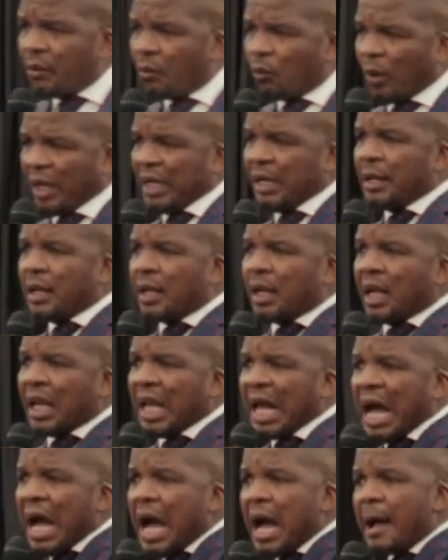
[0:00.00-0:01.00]
Well,
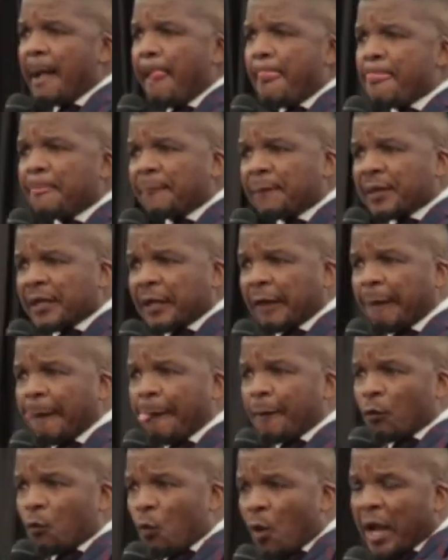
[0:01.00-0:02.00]

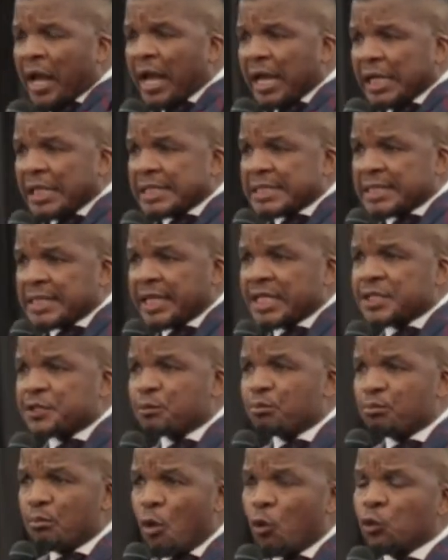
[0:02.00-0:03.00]
where it
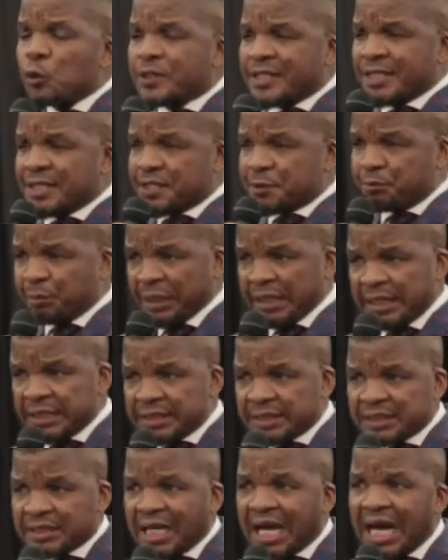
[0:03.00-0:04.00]
says Moses'
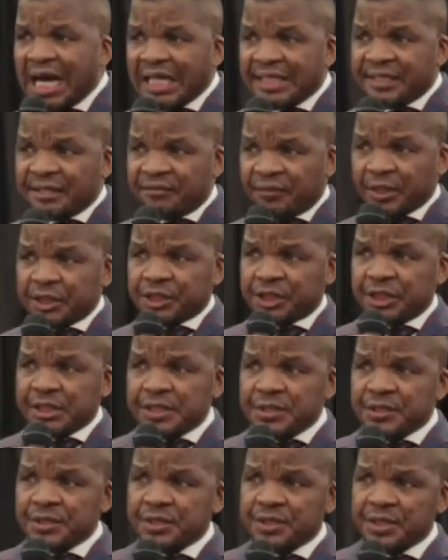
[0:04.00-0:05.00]
minister, other
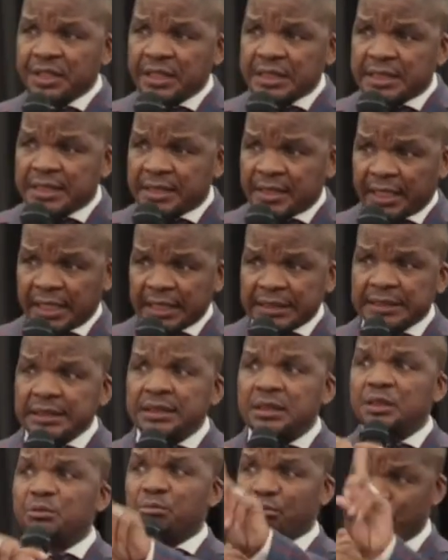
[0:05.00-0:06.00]
versions, it
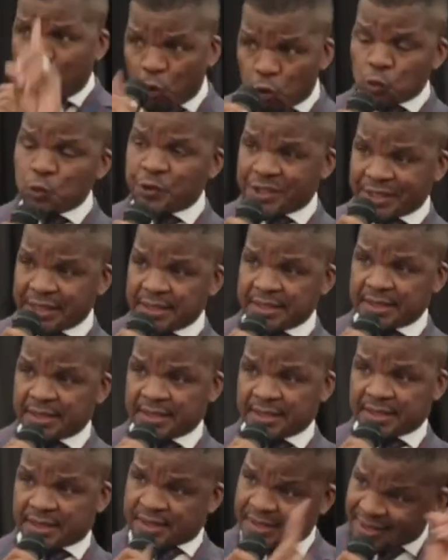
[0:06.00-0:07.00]
says
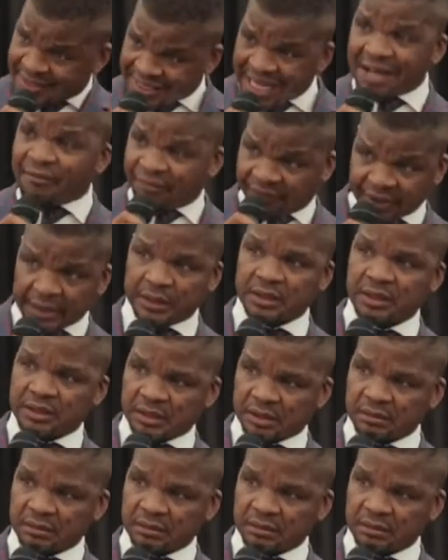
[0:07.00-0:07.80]
Moses' servant.